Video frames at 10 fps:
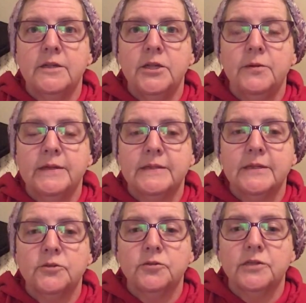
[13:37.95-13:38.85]
U.S.
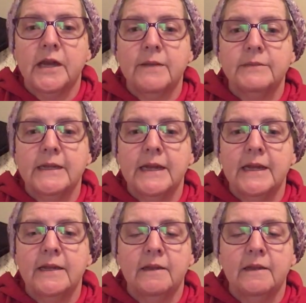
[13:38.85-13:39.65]
Central Time today.